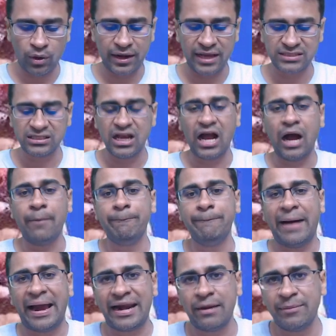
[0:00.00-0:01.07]
as a
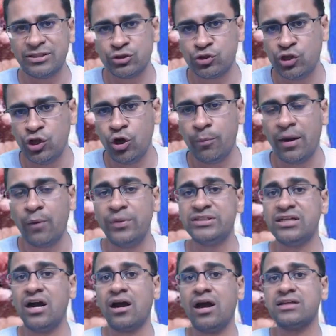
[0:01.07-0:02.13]
malignant mesothelioma, which
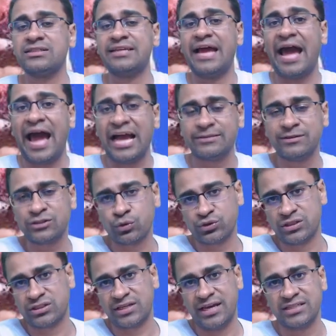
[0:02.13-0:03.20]
occurs in an
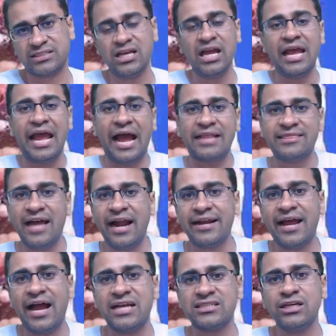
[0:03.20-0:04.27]
asbestosis case, and that
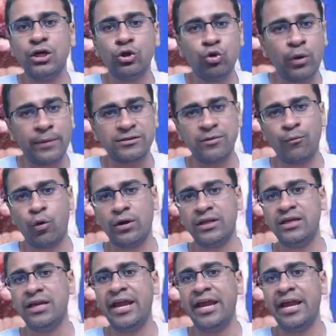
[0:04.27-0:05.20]
has two types of body.